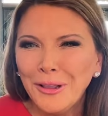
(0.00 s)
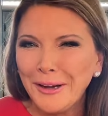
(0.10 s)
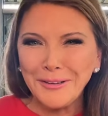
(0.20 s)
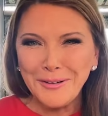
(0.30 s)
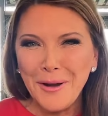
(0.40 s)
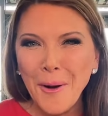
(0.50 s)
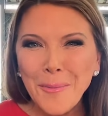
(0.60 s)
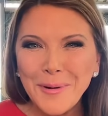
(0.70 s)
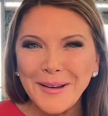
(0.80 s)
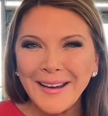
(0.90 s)
Like,
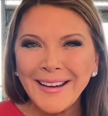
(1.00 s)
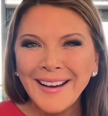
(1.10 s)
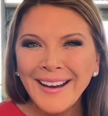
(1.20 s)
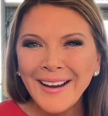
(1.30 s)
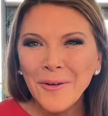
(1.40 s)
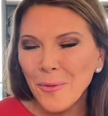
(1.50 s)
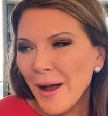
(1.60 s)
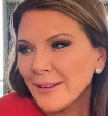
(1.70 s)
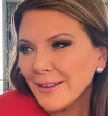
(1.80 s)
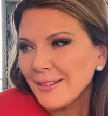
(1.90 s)
nobody
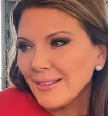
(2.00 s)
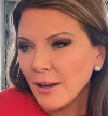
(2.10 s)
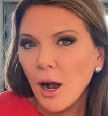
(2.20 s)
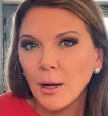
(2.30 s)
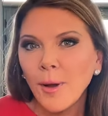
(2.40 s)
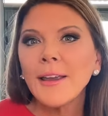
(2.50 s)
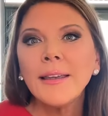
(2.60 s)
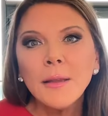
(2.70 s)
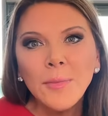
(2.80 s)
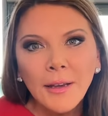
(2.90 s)
wants to talk about,
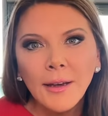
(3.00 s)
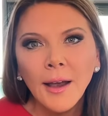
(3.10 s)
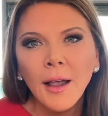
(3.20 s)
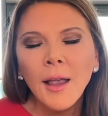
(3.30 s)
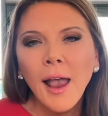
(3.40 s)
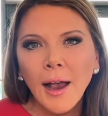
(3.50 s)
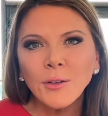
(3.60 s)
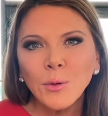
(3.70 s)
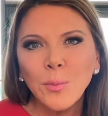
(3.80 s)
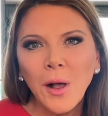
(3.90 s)
in the media,
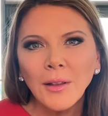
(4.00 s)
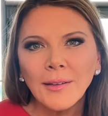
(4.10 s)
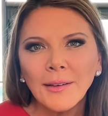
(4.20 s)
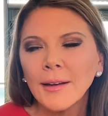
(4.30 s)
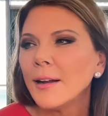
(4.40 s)
actual policy.